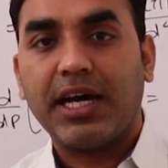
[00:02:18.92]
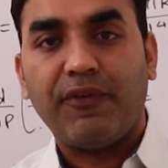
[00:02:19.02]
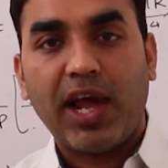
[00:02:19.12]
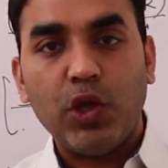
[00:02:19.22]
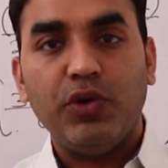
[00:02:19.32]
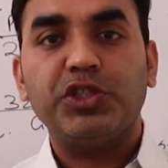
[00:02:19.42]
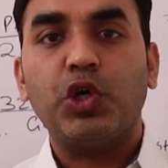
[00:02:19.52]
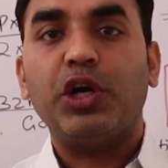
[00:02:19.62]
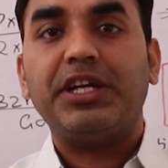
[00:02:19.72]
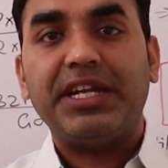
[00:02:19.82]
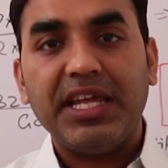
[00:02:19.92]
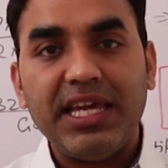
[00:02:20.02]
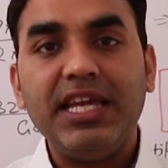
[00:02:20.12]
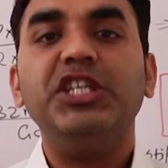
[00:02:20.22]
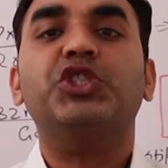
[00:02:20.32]
the value is your
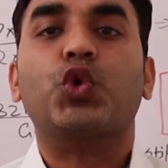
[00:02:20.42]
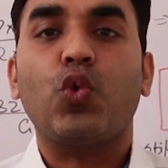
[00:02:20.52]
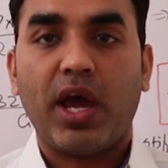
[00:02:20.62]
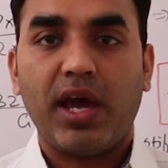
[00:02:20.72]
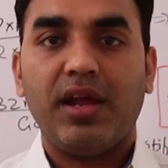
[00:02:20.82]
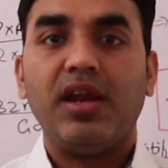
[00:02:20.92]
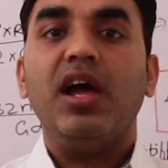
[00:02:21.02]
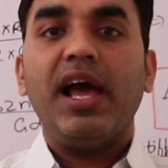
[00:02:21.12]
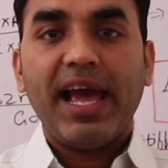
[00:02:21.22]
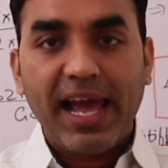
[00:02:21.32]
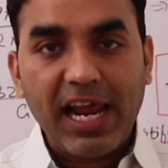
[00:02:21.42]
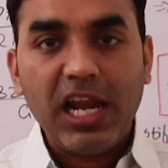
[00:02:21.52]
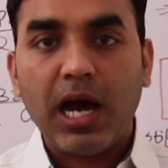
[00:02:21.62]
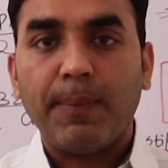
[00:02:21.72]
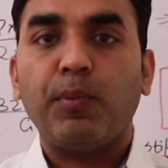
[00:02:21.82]
T square
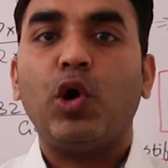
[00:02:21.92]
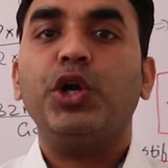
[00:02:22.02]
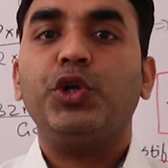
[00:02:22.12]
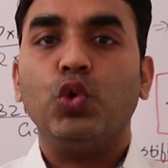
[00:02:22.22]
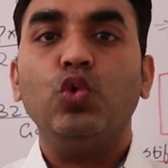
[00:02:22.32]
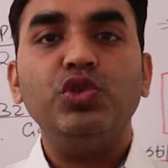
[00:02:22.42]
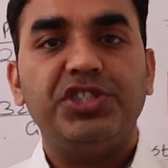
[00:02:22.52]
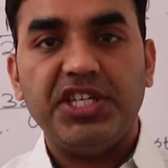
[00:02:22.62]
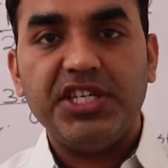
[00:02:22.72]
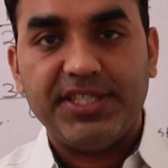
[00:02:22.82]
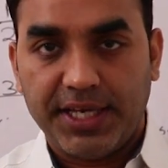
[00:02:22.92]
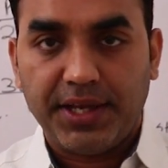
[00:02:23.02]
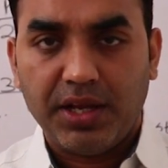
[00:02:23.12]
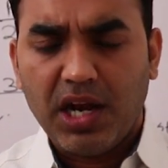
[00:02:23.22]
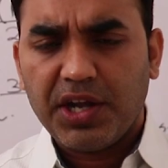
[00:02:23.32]
L upon 2Gj.
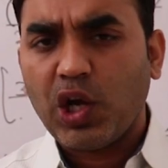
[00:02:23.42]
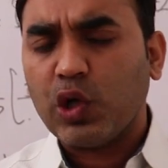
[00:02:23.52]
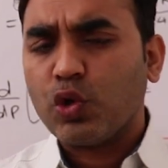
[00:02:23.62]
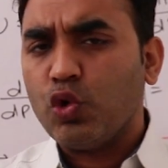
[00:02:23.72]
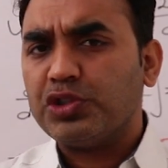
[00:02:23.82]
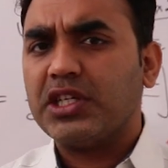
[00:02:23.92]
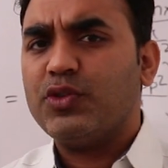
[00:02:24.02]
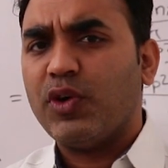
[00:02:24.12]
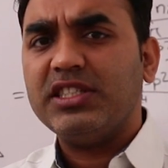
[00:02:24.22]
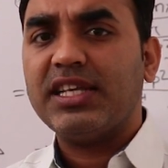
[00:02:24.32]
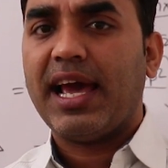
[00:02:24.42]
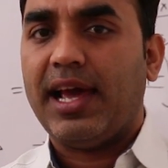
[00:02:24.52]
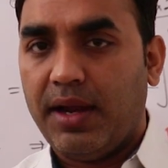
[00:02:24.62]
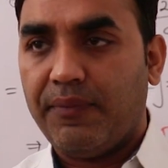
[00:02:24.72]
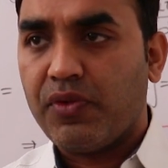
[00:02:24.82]
Now the question is, what is the L?